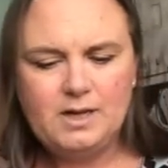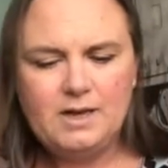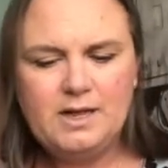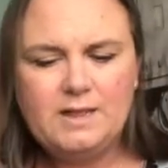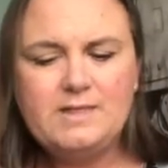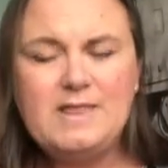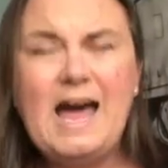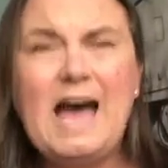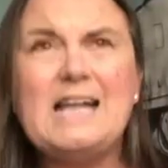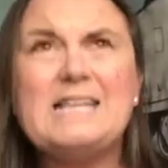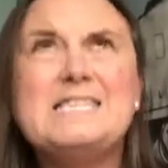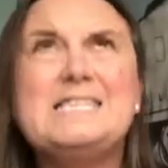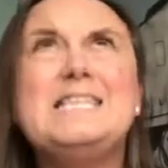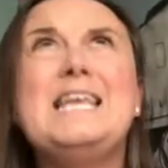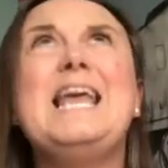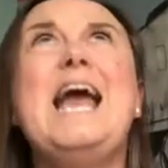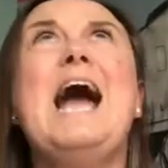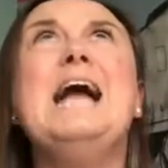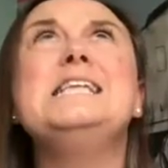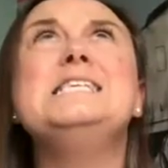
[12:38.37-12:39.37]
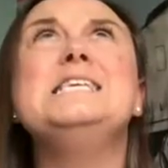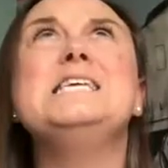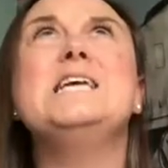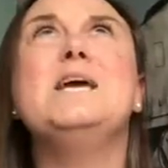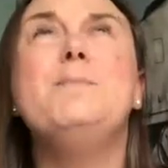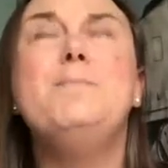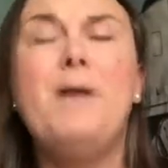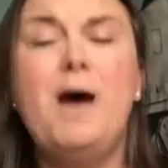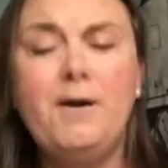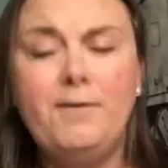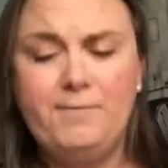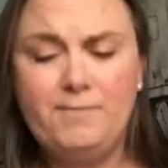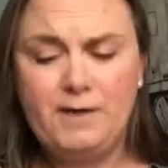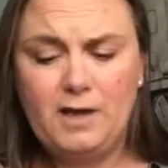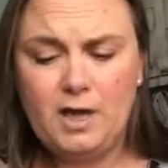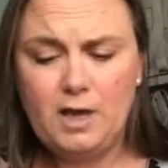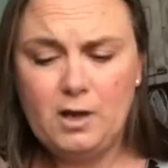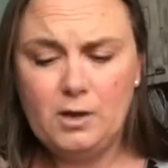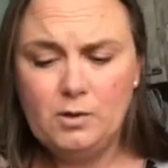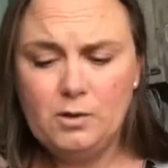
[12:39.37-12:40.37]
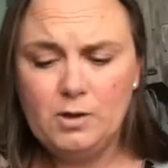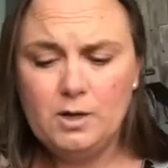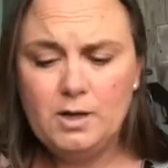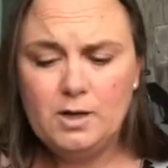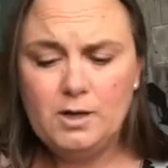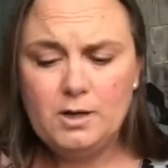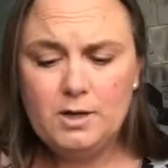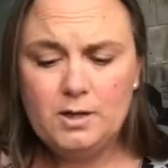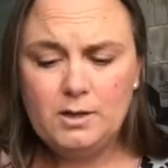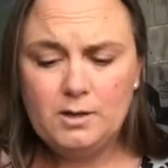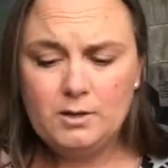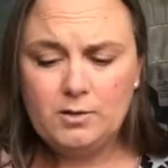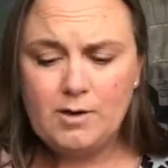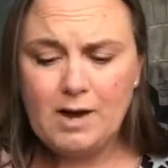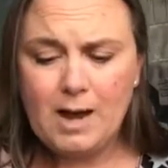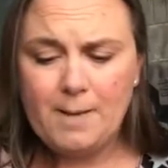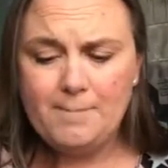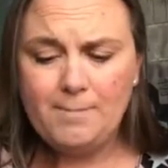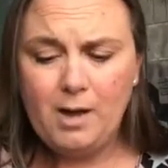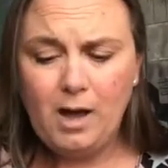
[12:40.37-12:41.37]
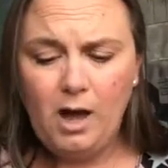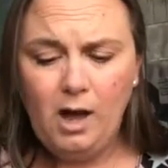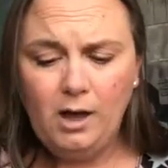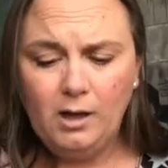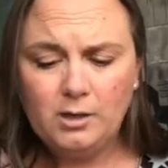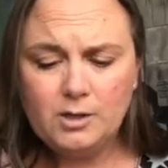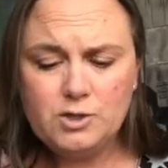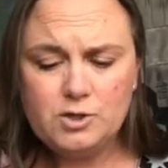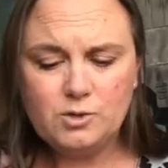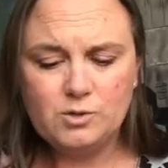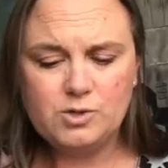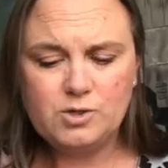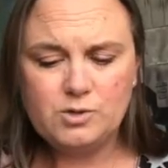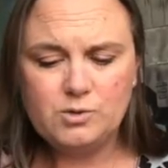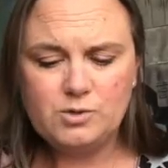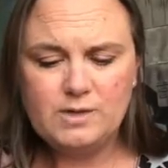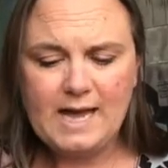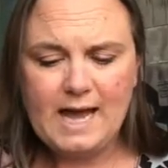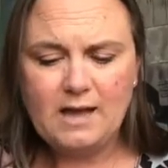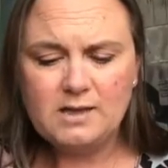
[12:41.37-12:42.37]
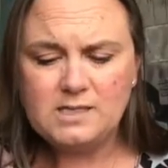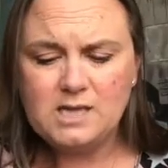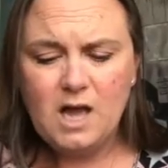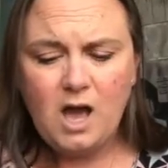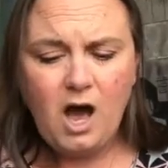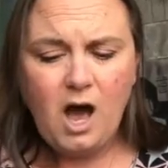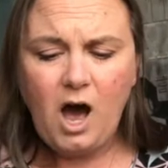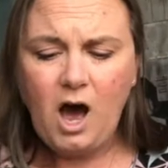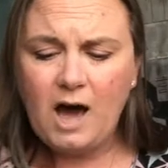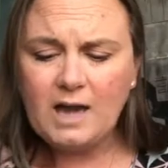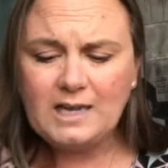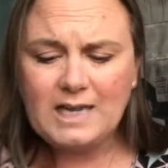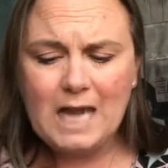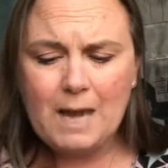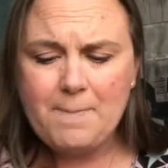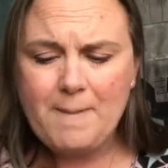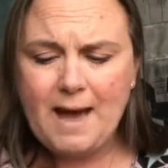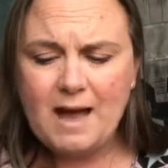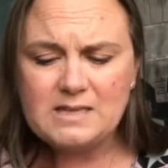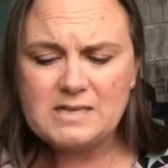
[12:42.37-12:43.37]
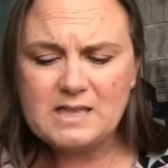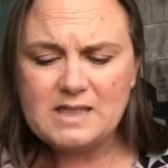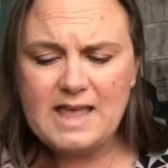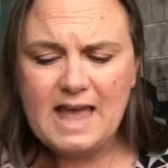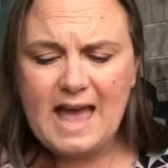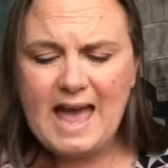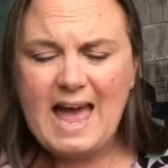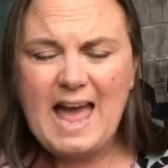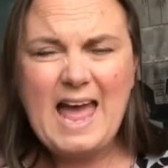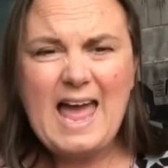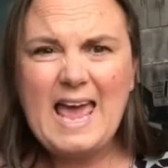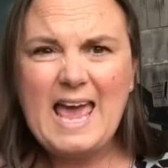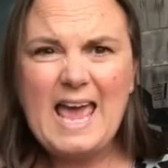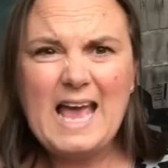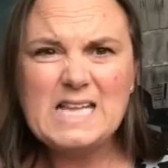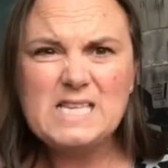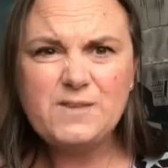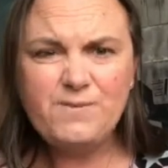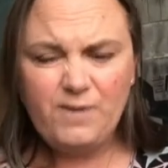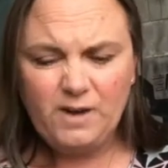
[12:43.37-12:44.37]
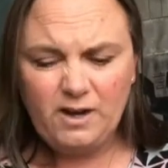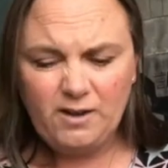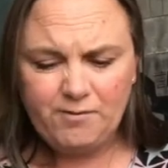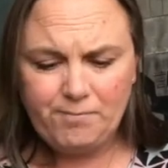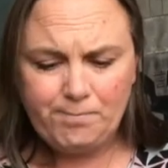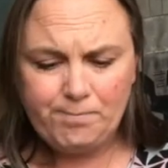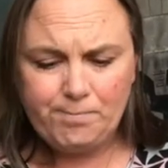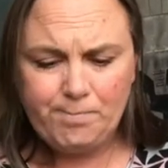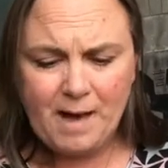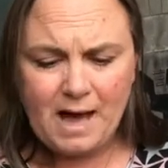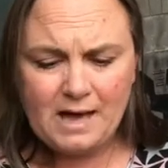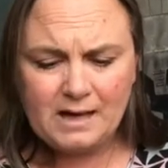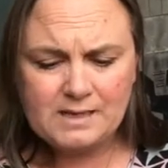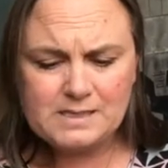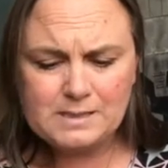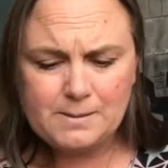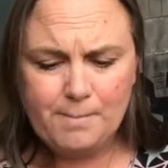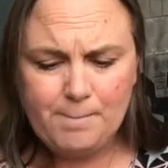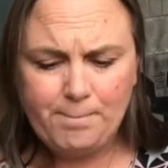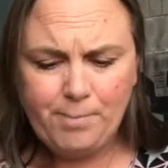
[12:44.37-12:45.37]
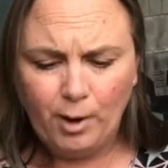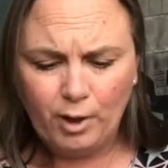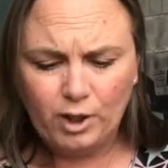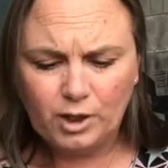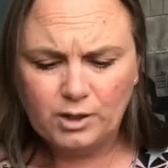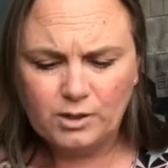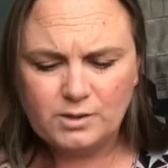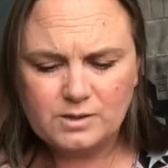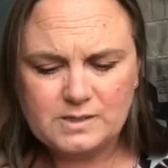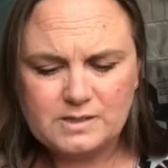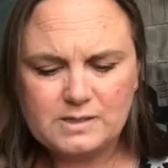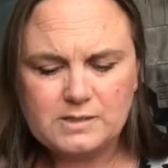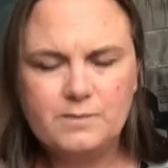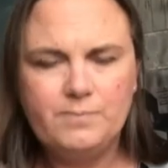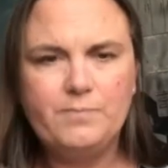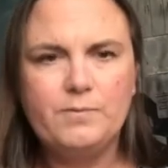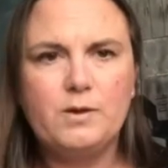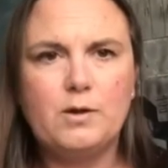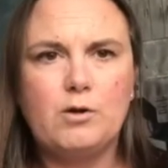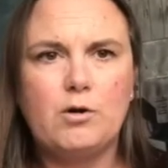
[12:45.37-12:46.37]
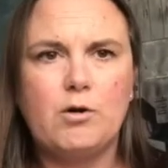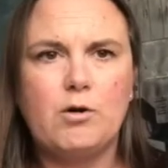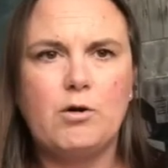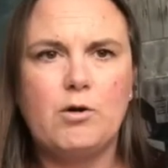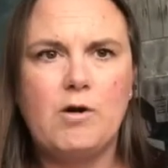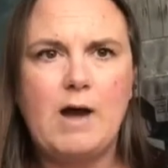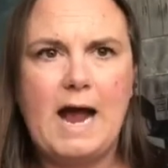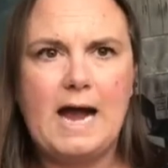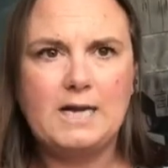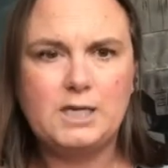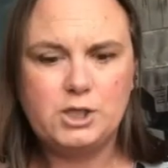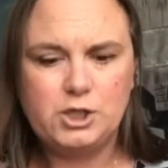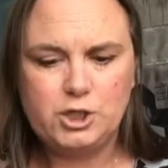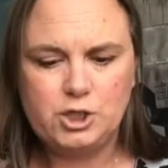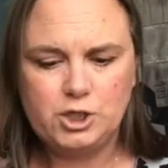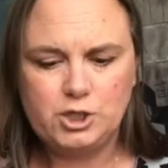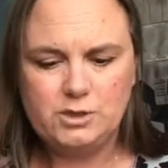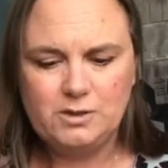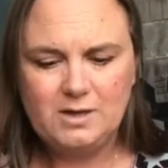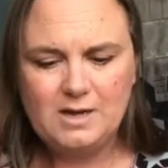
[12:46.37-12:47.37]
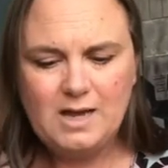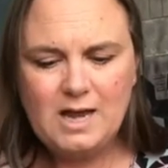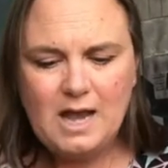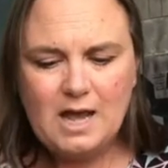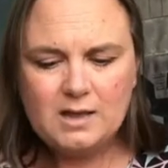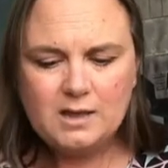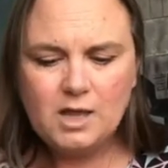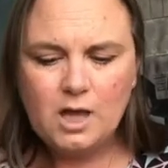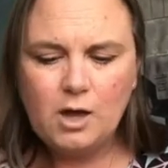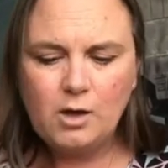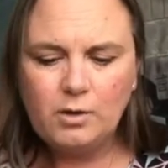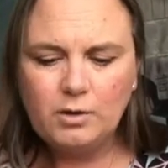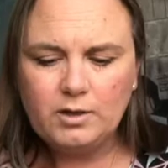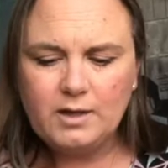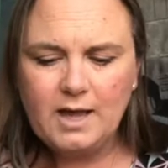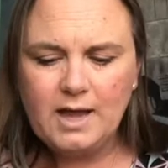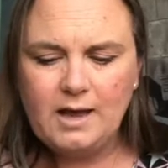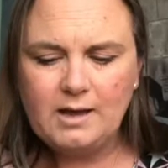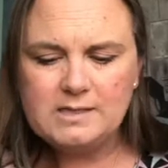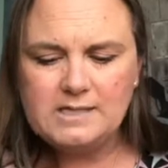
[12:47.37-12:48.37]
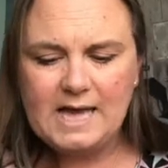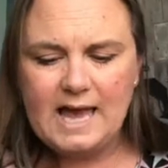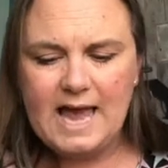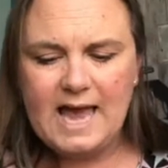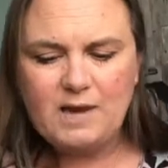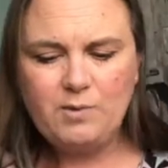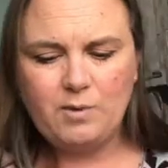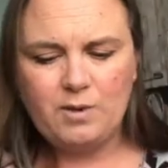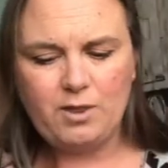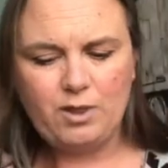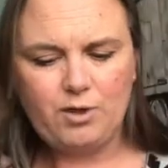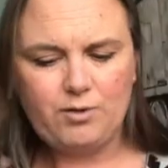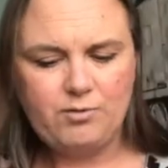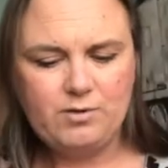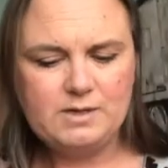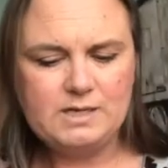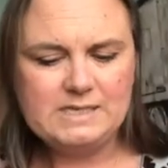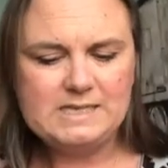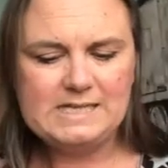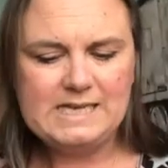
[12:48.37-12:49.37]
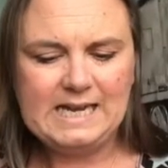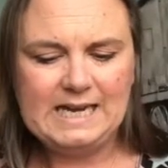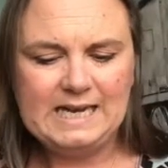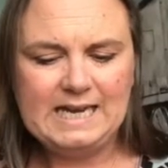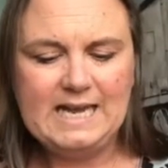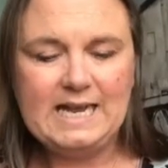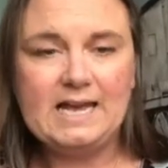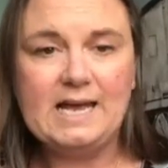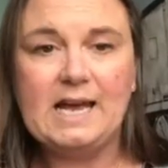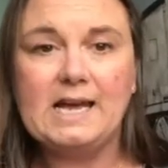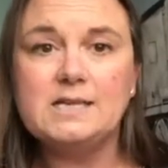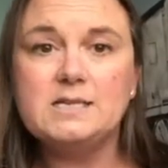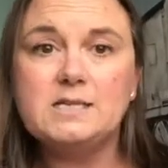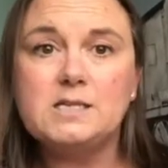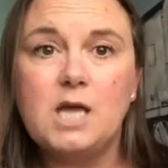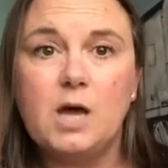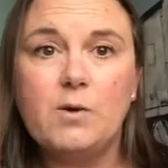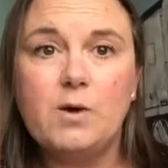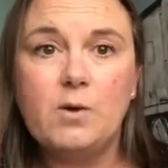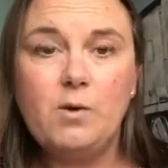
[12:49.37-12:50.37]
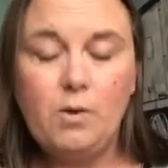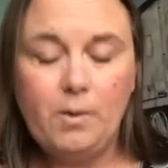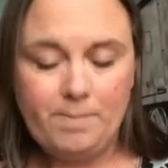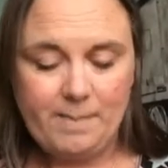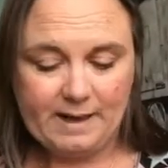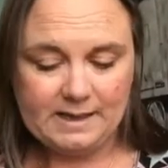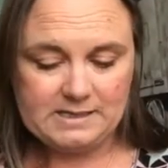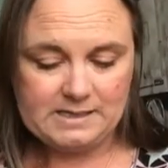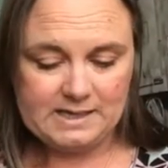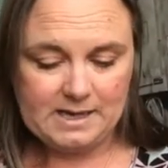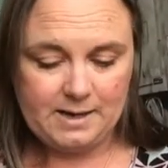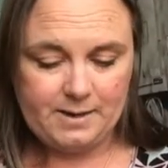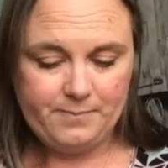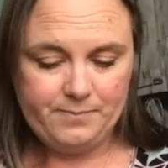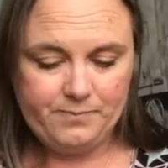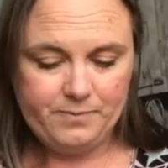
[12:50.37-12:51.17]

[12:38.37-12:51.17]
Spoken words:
"That's the attic above you, Grandma," George called out. "I'd keep out of there. It's full of bugs and boogles." Crash! The old girl's head went through the ceiling as though it were butter.